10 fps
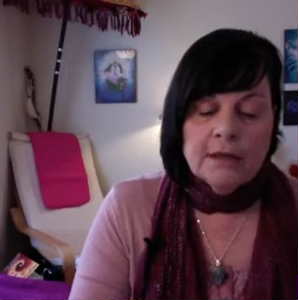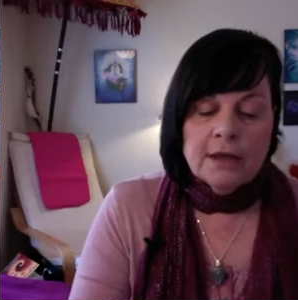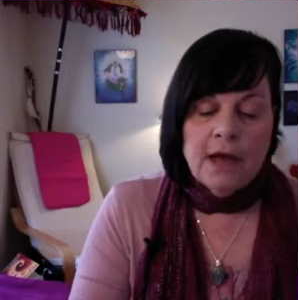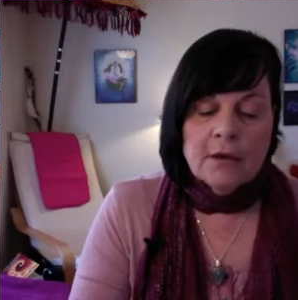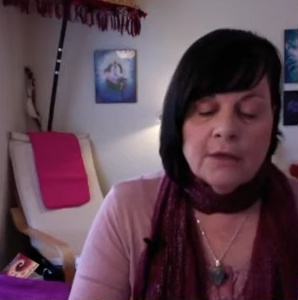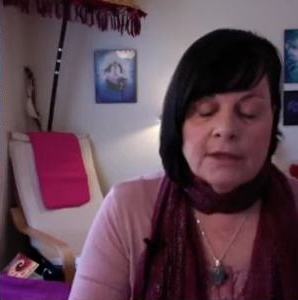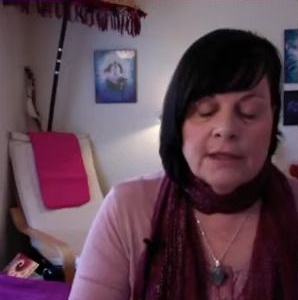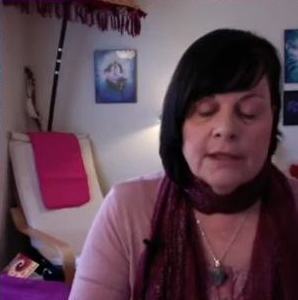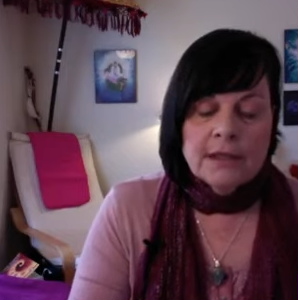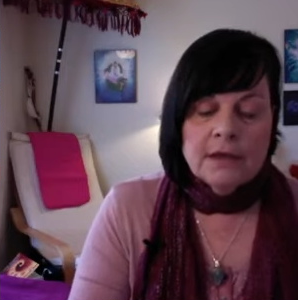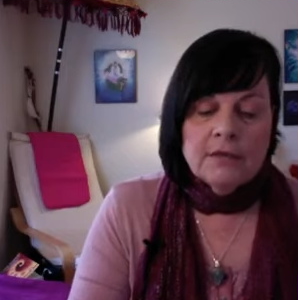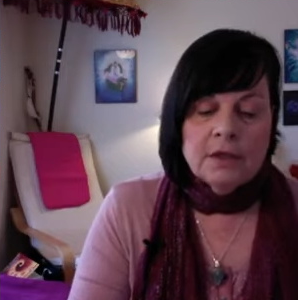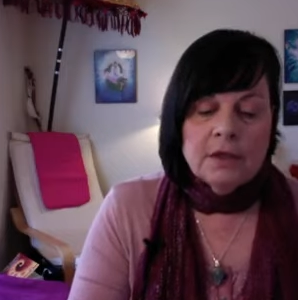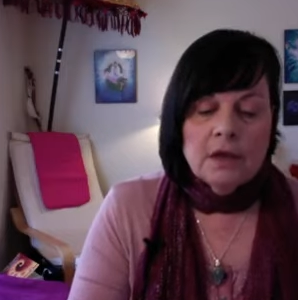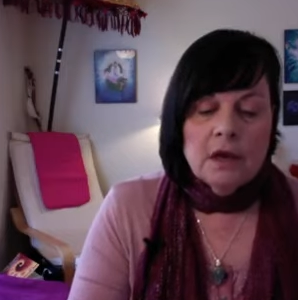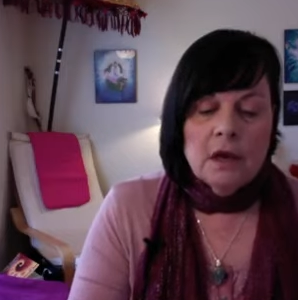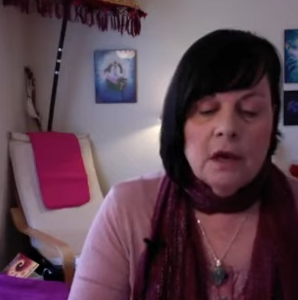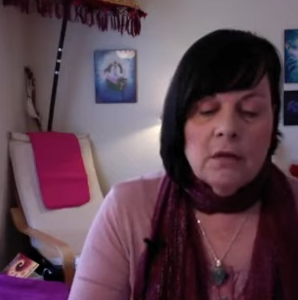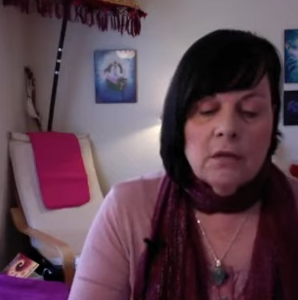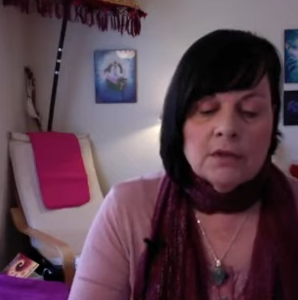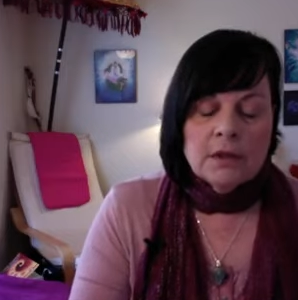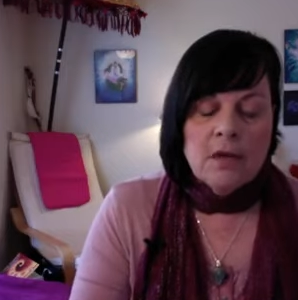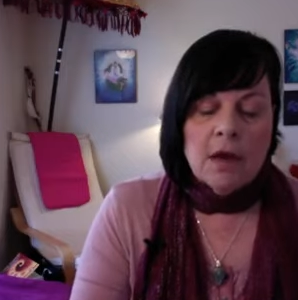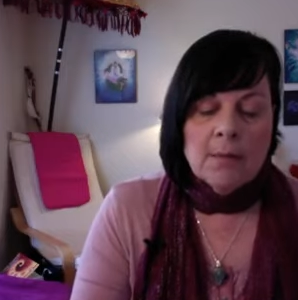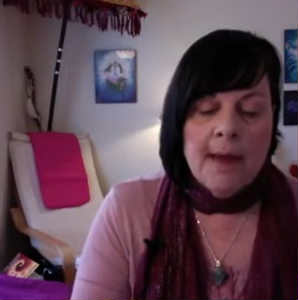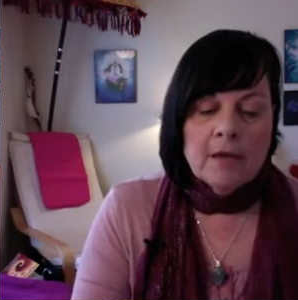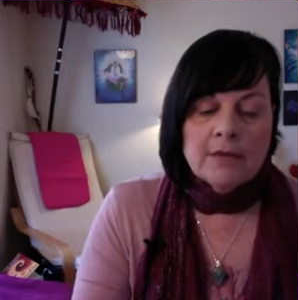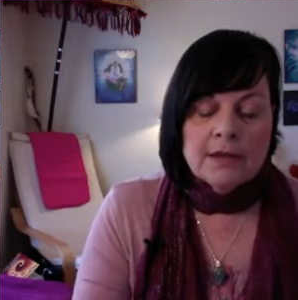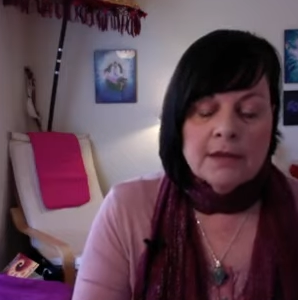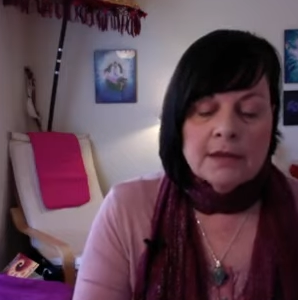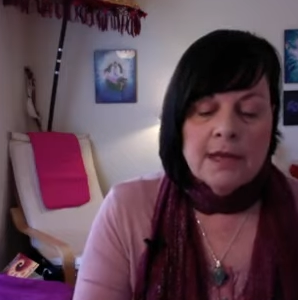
that I received was a lot about this.